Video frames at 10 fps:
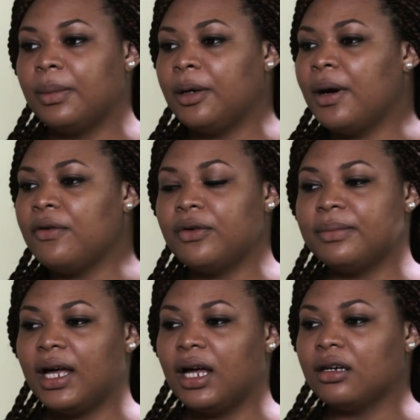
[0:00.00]
But apart
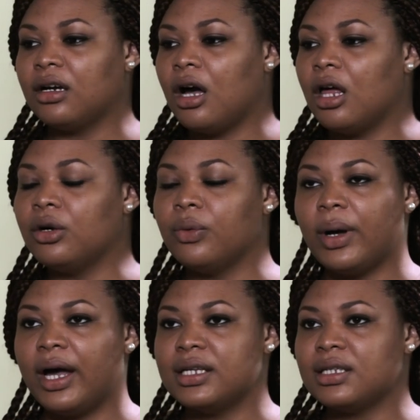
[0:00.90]
from that,
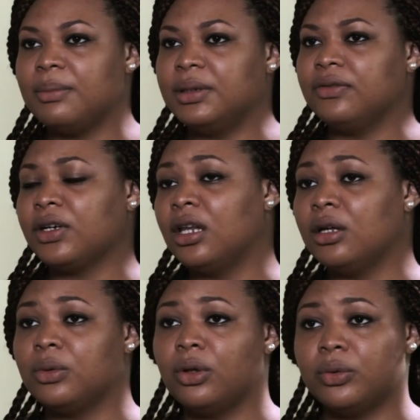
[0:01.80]
color-wise, I believe
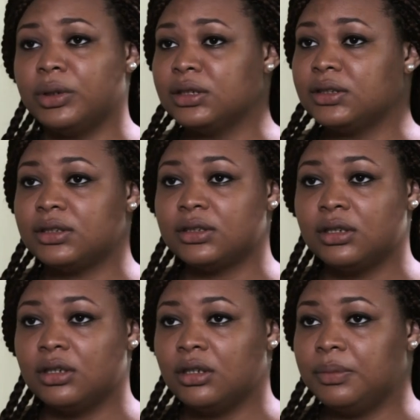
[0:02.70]
color will always
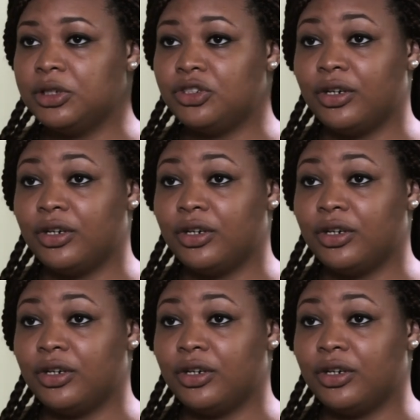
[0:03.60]
be